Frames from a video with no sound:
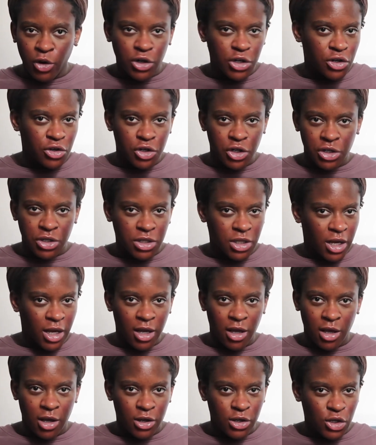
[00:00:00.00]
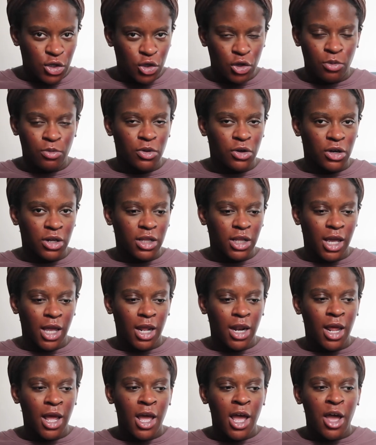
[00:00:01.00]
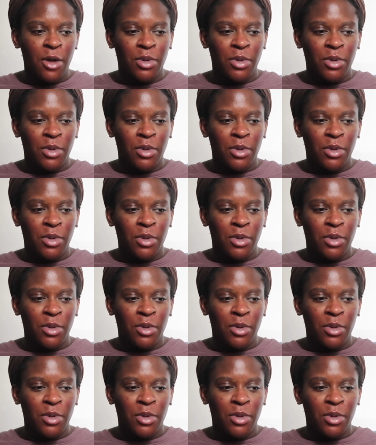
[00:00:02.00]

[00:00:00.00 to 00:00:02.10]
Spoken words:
or do you just like assume they're clean?